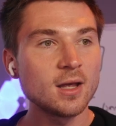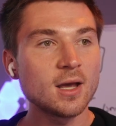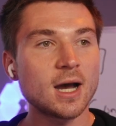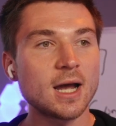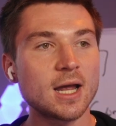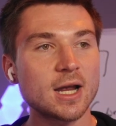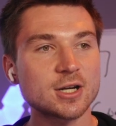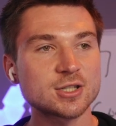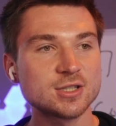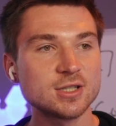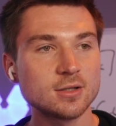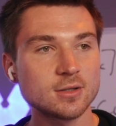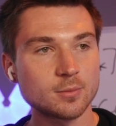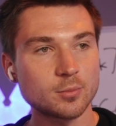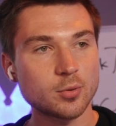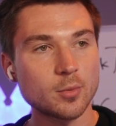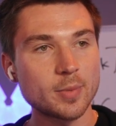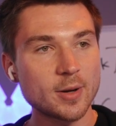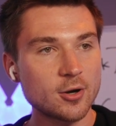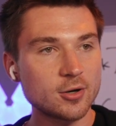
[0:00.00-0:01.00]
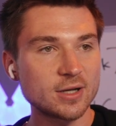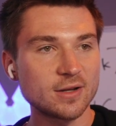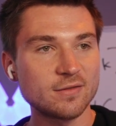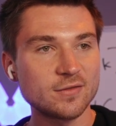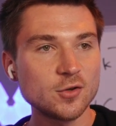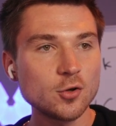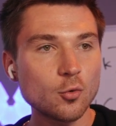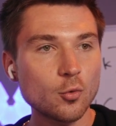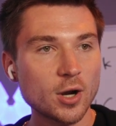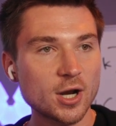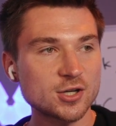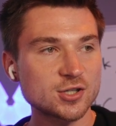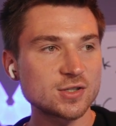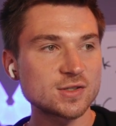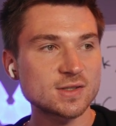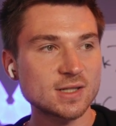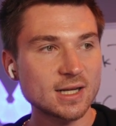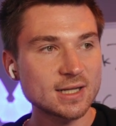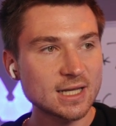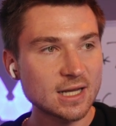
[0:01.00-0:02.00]
I actually prepared a few questions
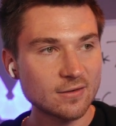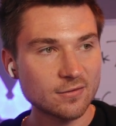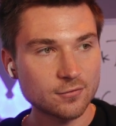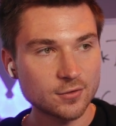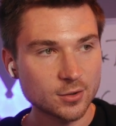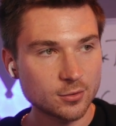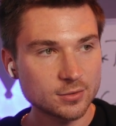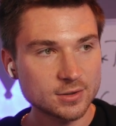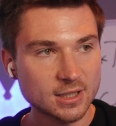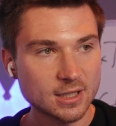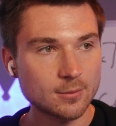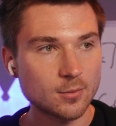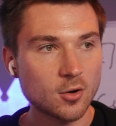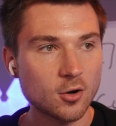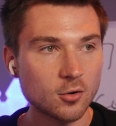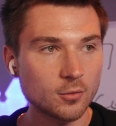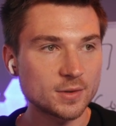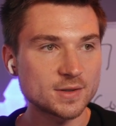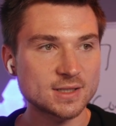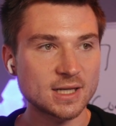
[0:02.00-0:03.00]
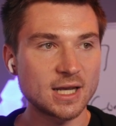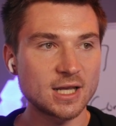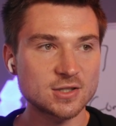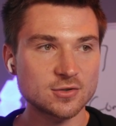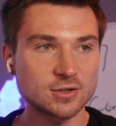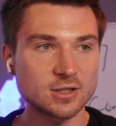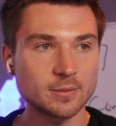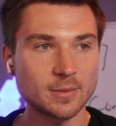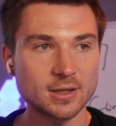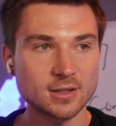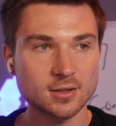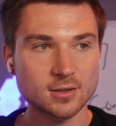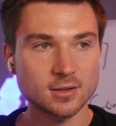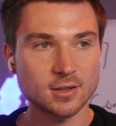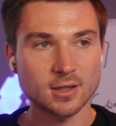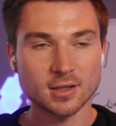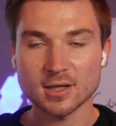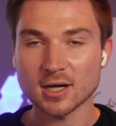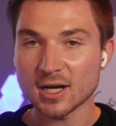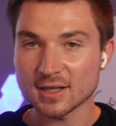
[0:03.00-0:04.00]
I get frequently that I'm always answering in my
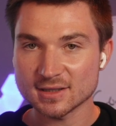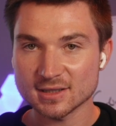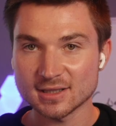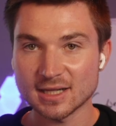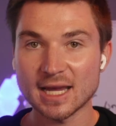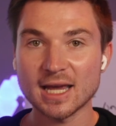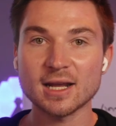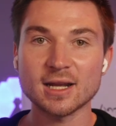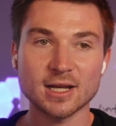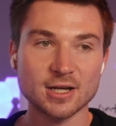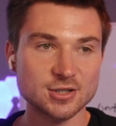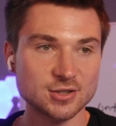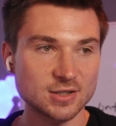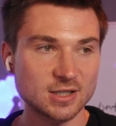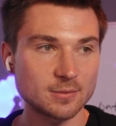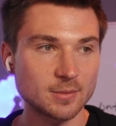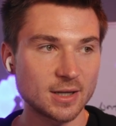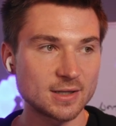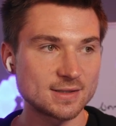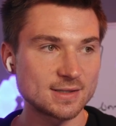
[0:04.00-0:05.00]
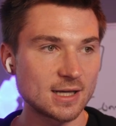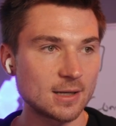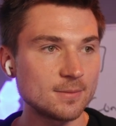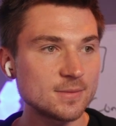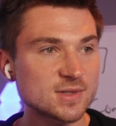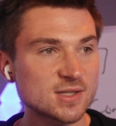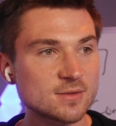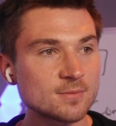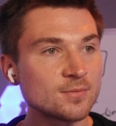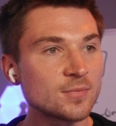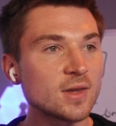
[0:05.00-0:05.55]
content and actually in my DMs.